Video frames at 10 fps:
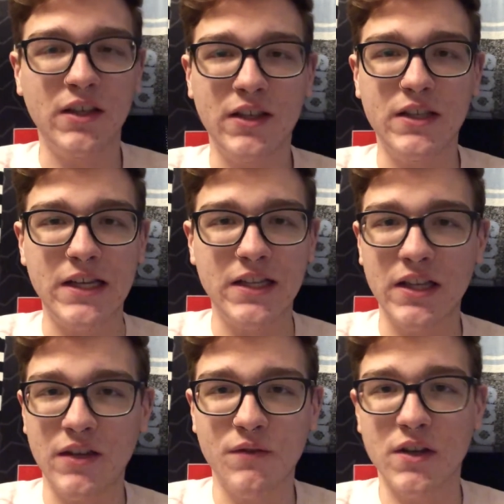he didn't
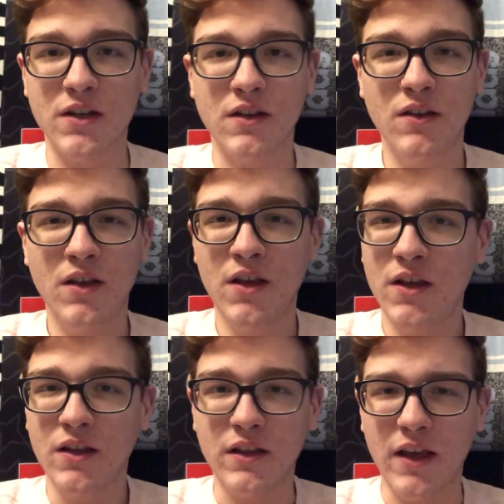even
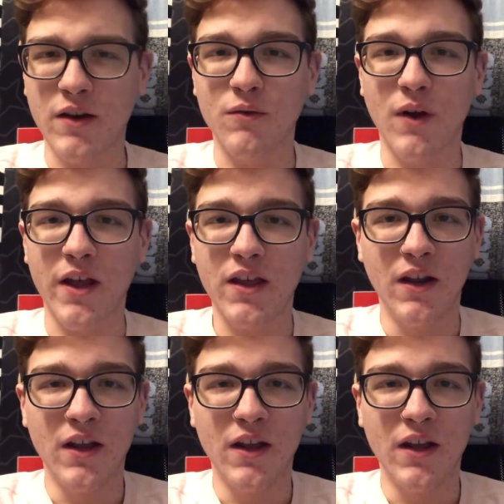get it right.